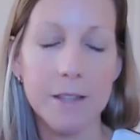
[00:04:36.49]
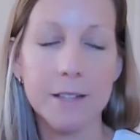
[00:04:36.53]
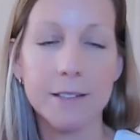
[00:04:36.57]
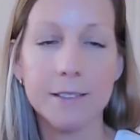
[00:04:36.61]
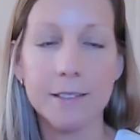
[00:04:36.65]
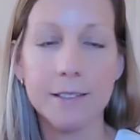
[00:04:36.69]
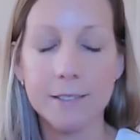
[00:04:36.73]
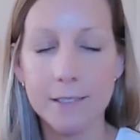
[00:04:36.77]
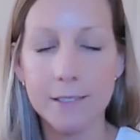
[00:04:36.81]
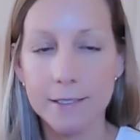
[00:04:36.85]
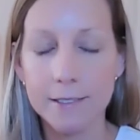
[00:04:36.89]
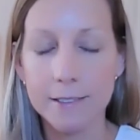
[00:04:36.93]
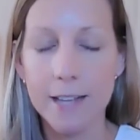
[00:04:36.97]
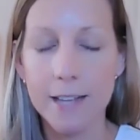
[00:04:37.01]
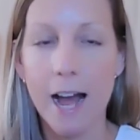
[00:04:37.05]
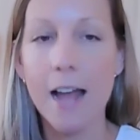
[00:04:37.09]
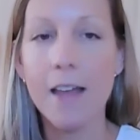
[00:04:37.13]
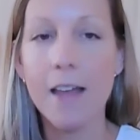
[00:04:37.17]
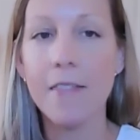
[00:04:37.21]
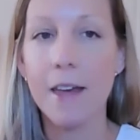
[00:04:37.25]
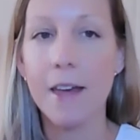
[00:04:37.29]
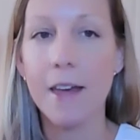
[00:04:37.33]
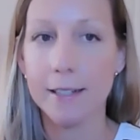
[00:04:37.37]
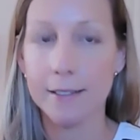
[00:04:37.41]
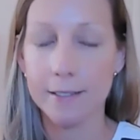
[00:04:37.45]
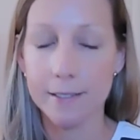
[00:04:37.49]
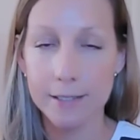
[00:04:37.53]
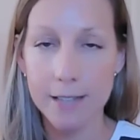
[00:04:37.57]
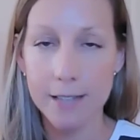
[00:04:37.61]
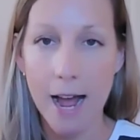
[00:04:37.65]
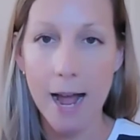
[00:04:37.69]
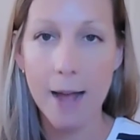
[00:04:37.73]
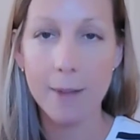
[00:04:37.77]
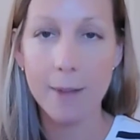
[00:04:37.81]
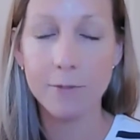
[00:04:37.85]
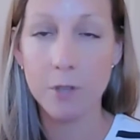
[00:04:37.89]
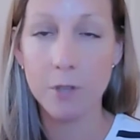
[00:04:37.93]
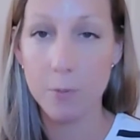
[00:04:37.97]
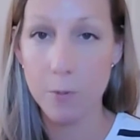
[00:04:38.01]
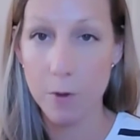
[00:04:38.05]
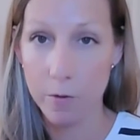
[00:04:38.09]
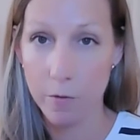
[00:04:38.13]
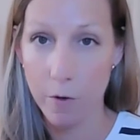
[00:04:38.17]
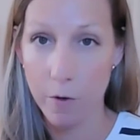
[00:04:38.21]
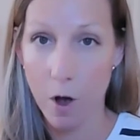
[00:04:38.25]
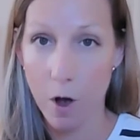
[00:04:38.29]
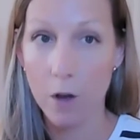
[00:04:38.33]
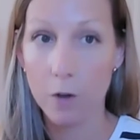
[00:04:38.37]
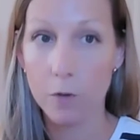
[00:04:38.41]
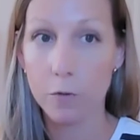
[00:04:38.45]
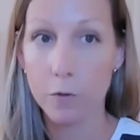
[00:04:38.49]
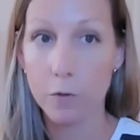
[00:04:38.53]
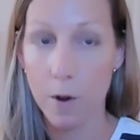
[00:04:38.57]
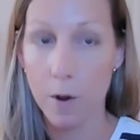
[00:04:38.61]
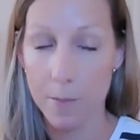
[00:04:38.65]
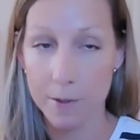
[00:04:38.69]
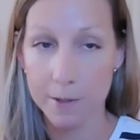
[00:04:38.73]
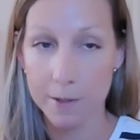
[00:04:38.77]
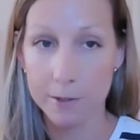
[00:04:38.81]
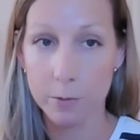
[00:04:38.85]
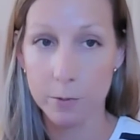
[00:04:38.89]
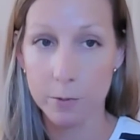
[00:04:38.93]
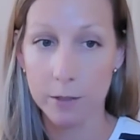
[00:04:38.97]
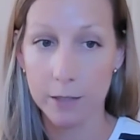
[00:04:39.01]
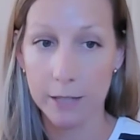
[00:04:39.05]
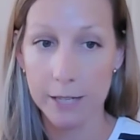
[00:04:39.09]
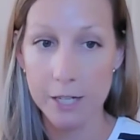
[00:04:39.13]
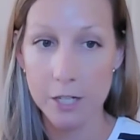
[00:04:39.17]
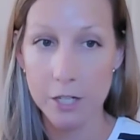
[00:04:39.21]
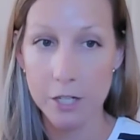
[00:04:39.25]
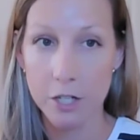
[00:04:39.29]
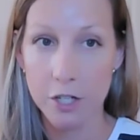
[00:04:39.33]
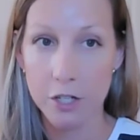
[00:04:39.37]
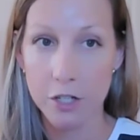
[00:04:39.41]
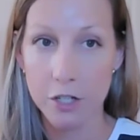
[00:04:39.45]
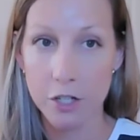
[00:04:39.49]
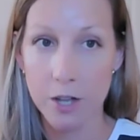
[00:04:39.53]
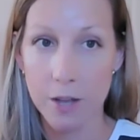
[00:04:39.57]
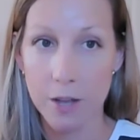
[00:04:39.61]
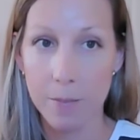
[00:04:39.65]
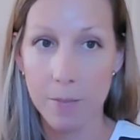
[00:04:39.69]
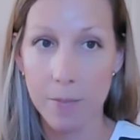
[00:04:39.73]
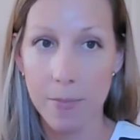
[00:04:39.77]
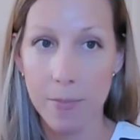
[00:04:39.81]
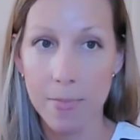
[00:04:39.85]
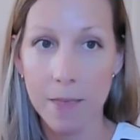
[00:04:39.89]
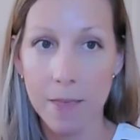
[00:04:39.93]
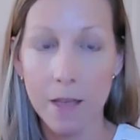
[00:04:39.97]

This is a sign that it's time to move on from this relationship.